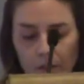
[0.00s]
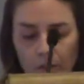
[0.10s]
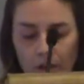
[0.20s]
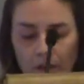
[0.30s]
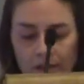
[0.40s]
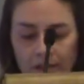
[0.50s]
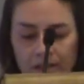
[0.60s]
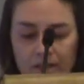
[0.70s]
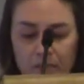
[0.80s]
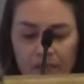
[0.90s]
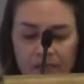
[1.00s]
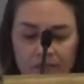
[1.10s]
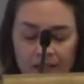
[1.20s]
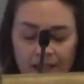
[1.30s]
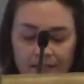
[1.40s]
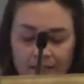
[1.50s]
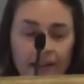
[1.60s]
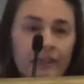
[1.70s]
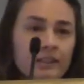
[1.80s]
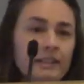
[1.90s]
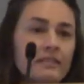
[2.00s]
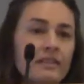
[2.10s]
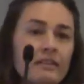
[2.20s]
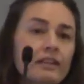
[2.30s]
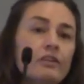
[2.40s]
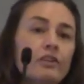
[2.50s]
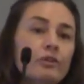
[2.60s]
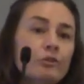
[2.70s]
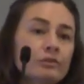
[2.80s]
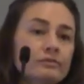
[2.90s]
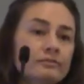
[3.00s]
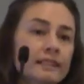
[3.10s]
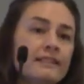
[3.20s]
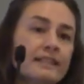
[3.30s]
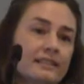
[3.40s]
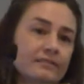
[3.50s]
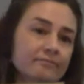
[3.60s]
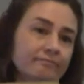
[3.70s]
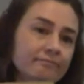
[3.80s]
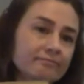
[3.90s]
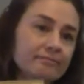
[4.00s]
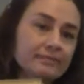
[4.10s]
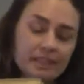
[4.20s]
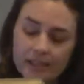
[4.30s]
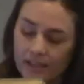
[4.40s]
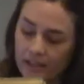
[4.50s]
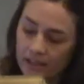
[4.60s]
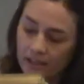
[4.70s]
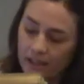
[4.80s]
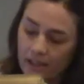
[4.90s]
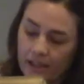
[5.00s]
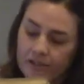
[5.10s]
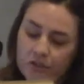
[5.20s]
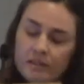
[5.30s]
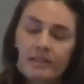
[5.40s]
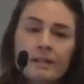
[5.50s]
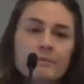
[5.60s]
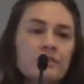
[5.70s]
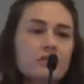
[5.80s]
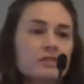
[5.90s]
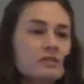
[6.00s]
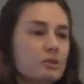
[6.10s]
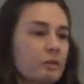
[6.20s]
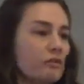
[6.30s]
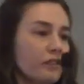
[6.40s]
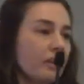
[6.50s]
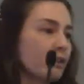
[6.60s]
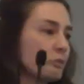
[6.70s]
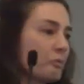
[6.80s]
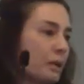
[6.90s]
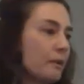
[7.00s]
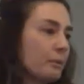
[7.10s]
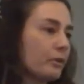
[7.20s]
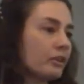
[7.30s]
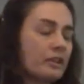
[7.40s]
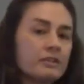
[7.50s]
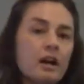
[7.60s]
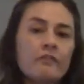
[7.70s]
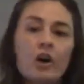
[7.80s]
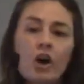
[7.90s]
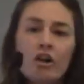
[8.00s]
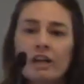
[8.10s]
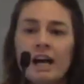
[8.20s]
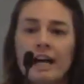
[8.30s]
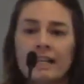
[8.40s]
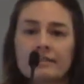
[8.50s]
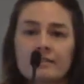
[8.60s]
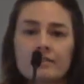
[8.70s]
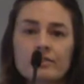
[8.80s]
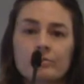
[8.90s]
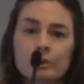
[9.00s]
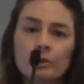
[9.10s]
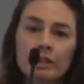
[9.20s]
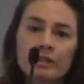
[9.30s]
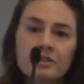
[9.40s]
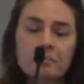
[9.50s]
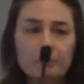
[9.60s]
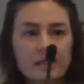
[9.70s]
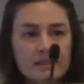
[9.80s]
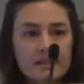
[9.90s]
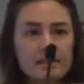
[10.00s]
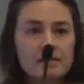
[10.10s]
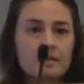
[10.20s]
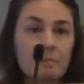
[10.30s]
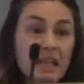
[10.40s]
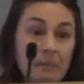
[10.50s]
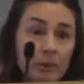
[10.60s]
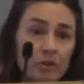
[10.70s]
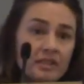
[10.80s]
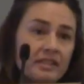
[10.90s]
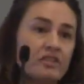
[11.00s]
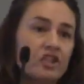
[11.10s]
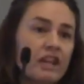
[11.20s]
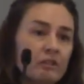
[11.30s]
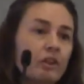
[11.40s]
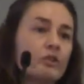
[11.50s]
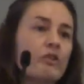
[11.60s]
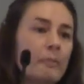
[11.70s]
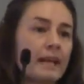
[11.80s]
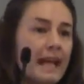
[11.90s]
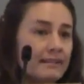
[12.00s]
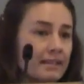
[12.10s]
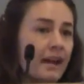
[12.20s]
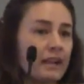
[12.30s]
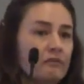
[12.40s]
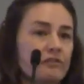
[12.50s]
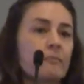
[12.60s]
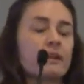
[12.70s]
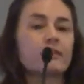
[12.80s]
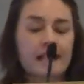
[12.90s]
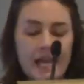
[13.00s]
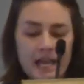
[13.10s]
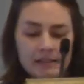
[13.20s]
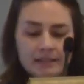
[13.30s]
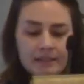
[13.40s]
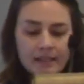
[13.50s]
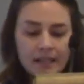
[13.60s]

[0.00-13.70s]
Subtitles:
Well, the experience of exile is nothing new, is it? History seems to be filled with people of all kinds, rulers, princes, peoples in general, who have been exiled from their land